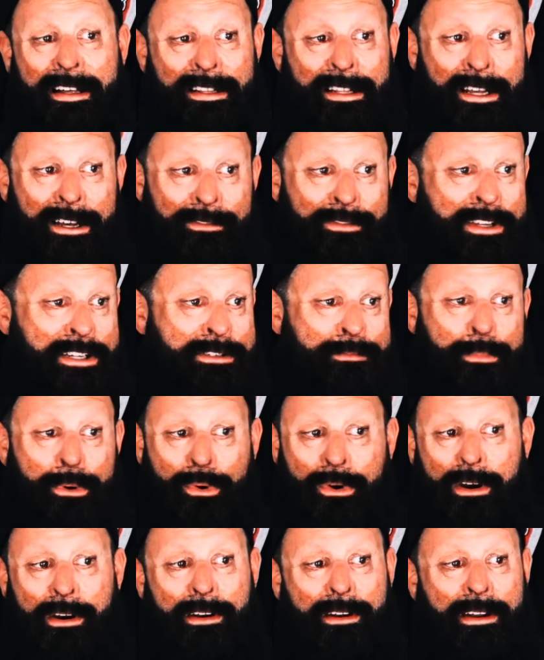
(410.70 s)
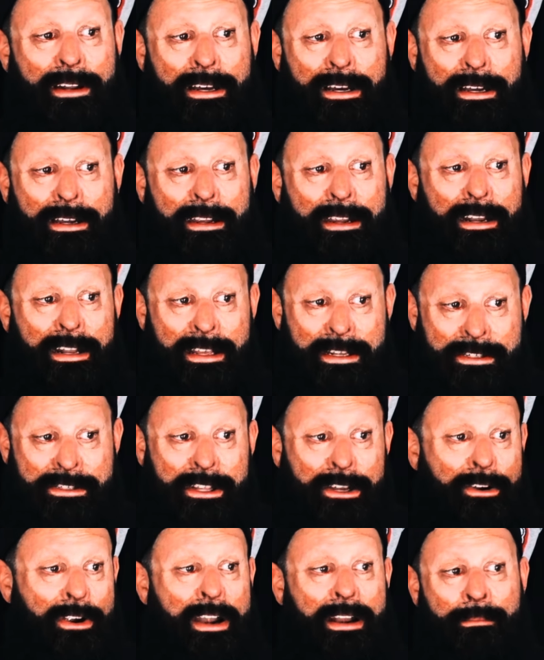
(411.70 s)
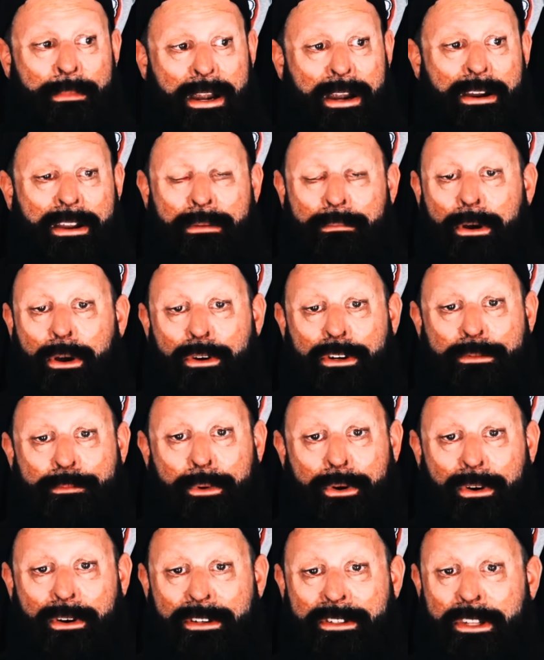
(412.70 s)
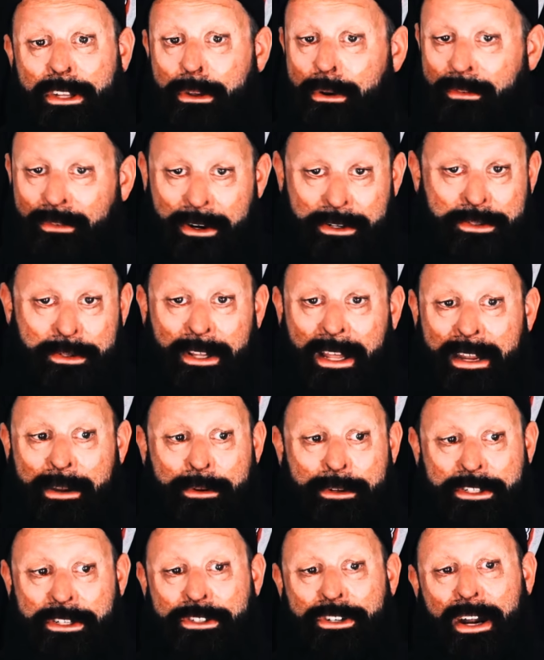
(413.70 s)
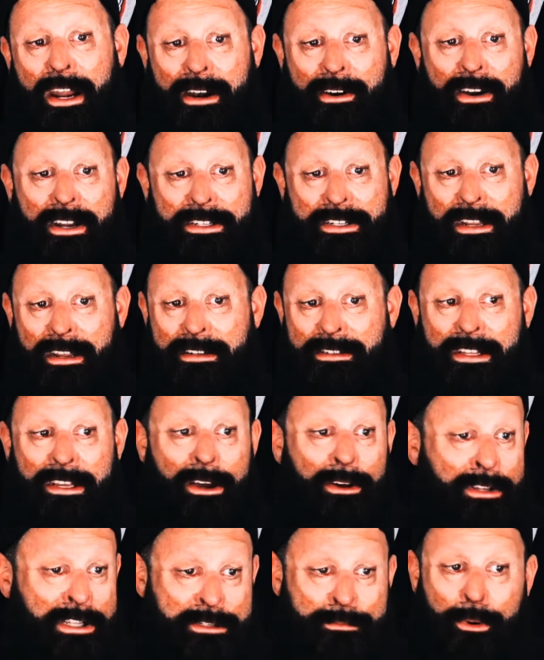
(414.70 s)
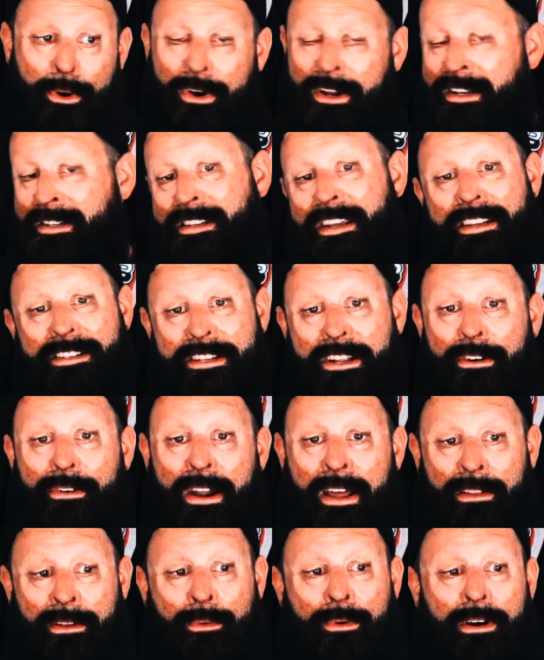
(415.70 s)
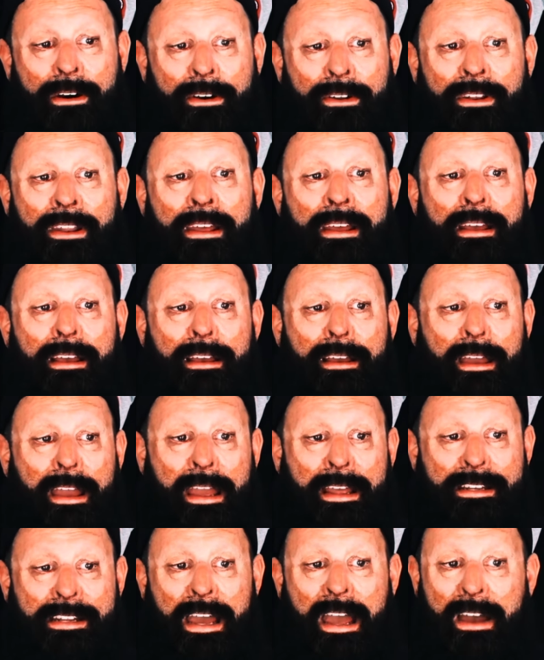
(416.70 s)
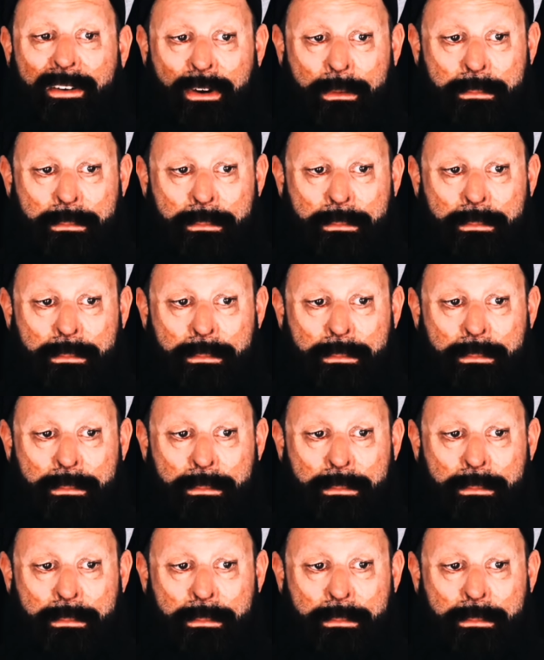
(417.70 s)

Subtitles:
love this sport. It is the great American motorsport. It's the universal language of drag racing. It's the only sport contested around the world, and to have a